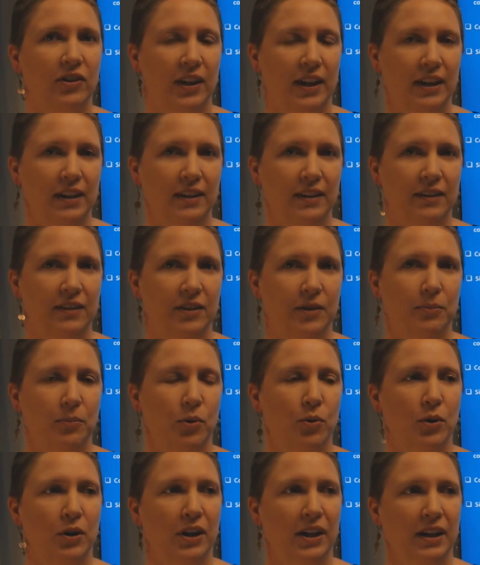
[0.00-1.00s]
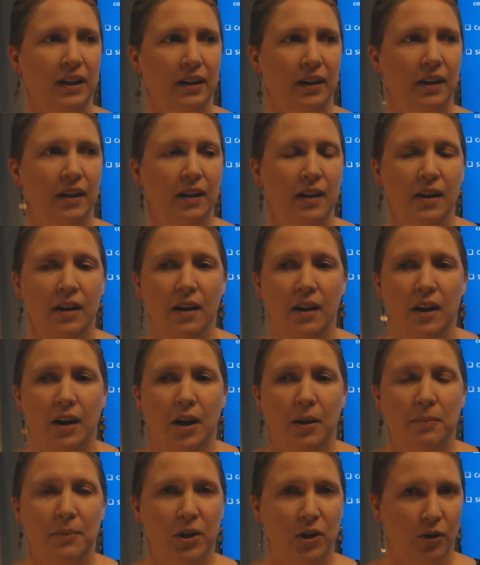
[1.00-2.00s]
is supporting
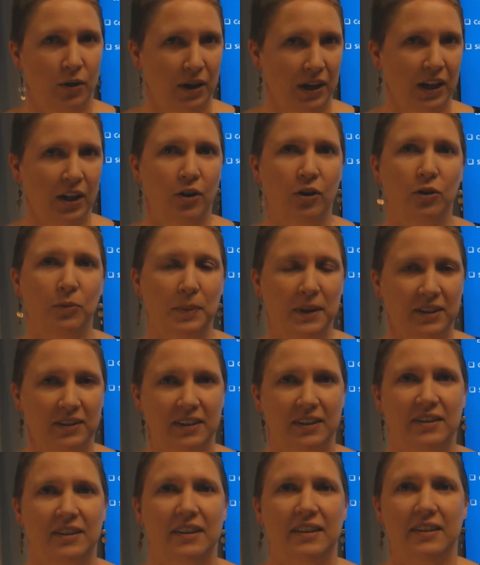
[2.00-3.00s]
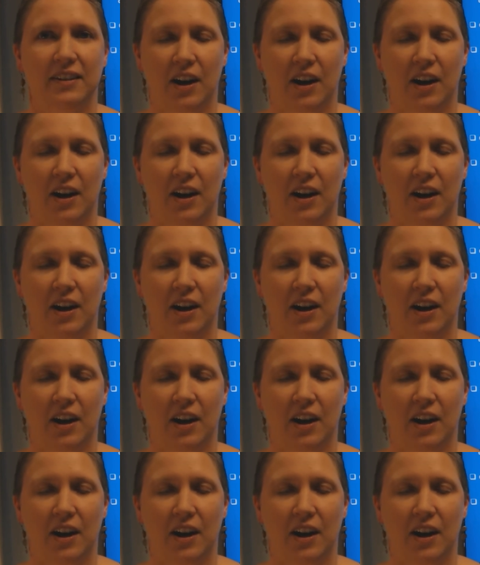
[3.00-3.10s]
minority-owned businesses.